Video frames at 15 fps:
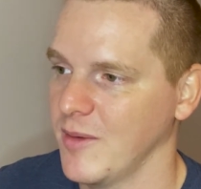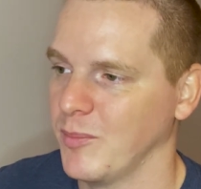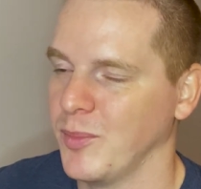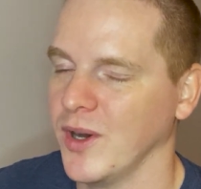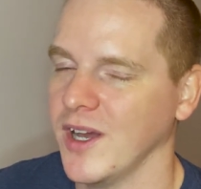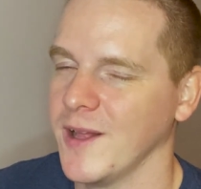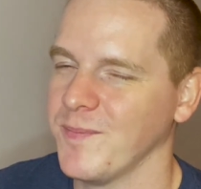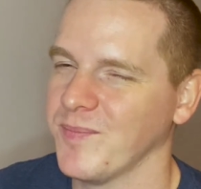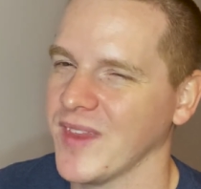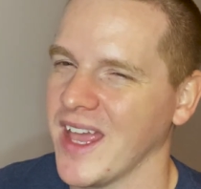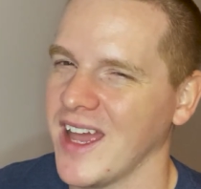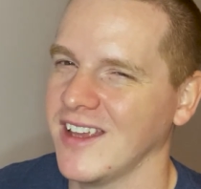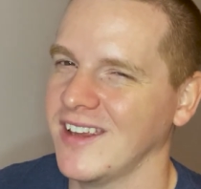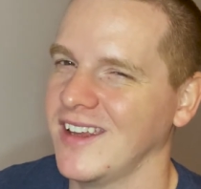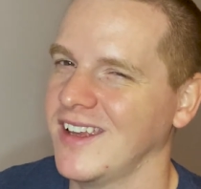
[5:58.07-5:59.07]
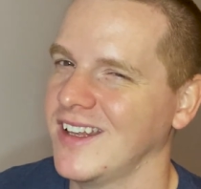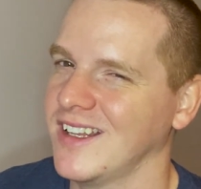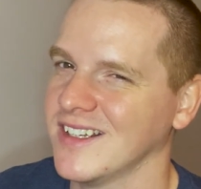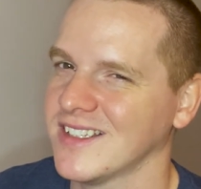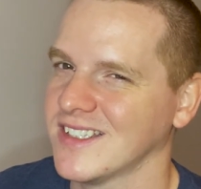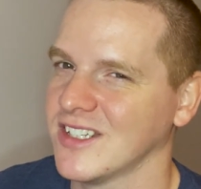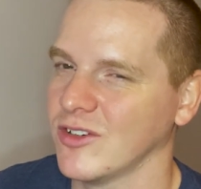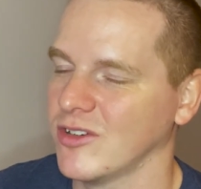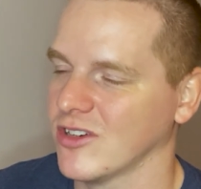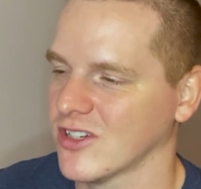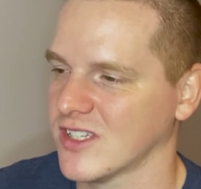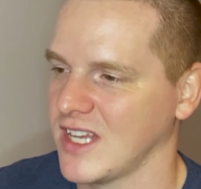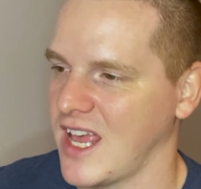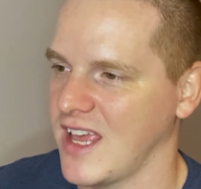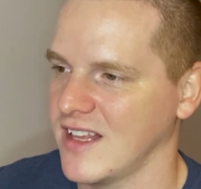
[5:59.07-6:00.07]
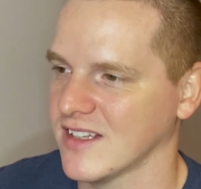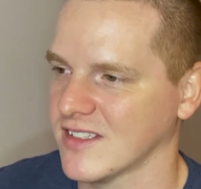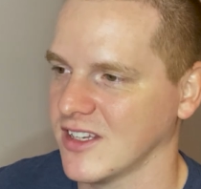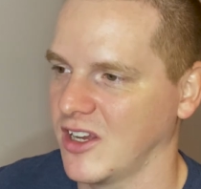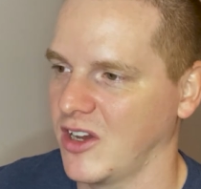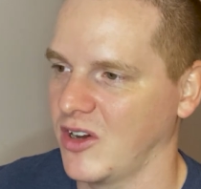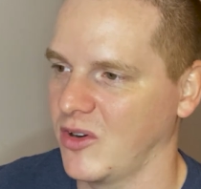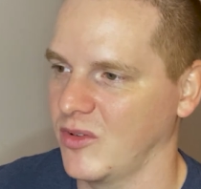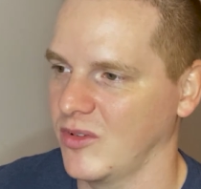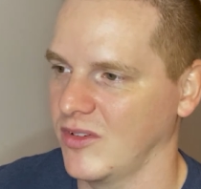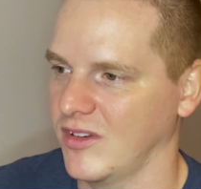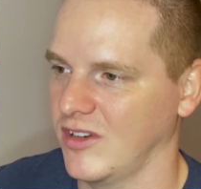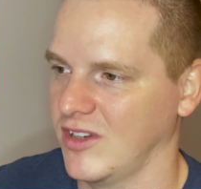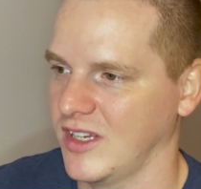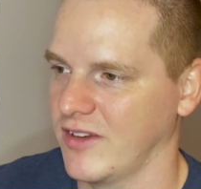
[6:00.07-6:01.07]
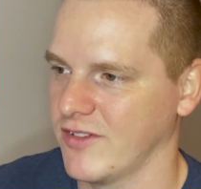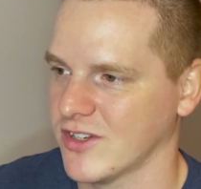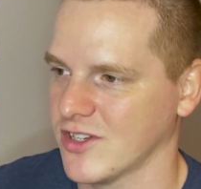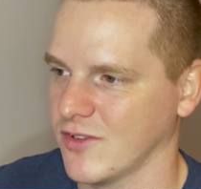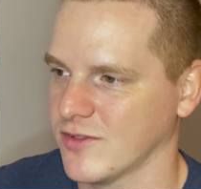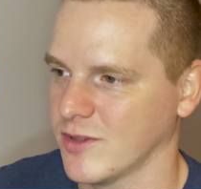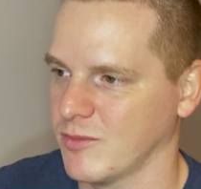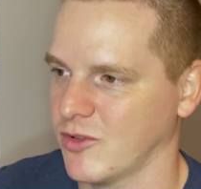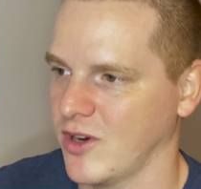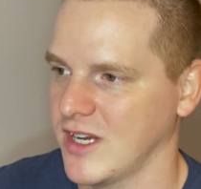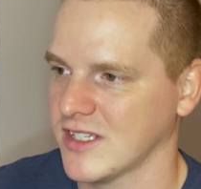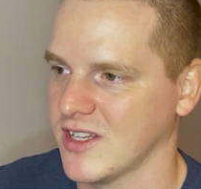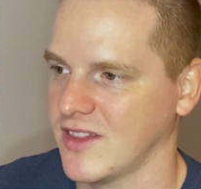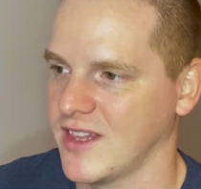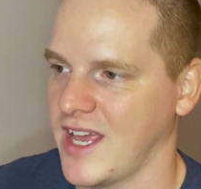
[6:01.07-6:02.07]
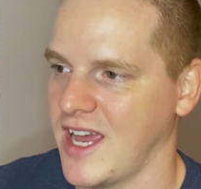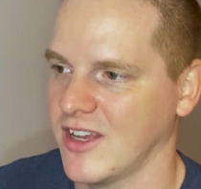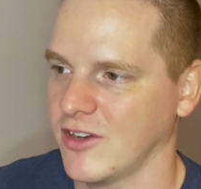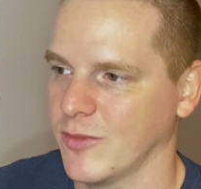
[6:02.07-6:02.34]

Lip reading: but it is still your set, so you can give yourself some grace on that.